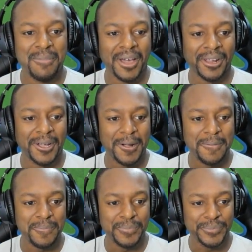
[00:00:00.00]
but
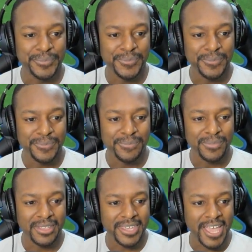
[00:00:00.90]
um
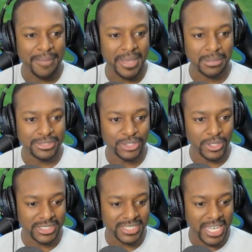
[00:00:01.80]
yeah, man, I'm so
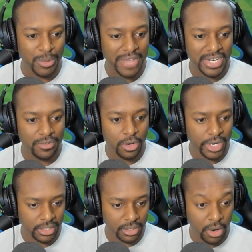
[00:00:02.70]
excited. We haven't even, oh,
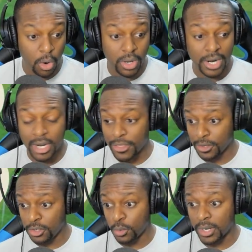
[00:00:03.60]
did, oh,
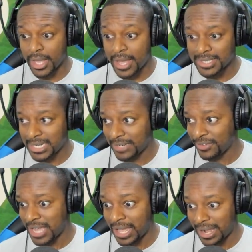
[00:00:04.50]
another new one, guys. I
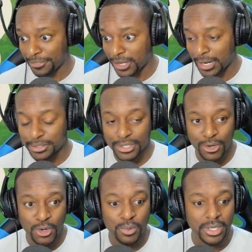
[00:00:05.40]
didn't even, I, I thought that was an
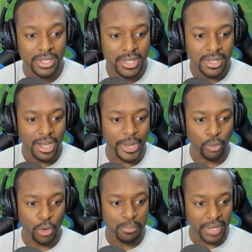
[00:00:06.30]
old one. A
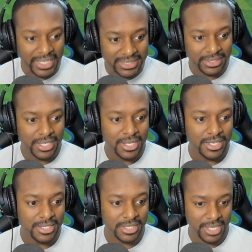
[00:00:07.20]
robust
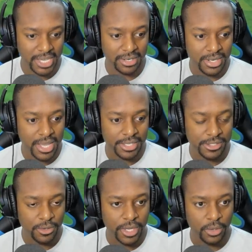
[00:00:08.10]
cicada,
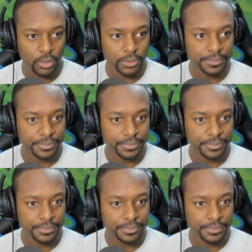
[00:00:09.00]
nice. Okay, cool.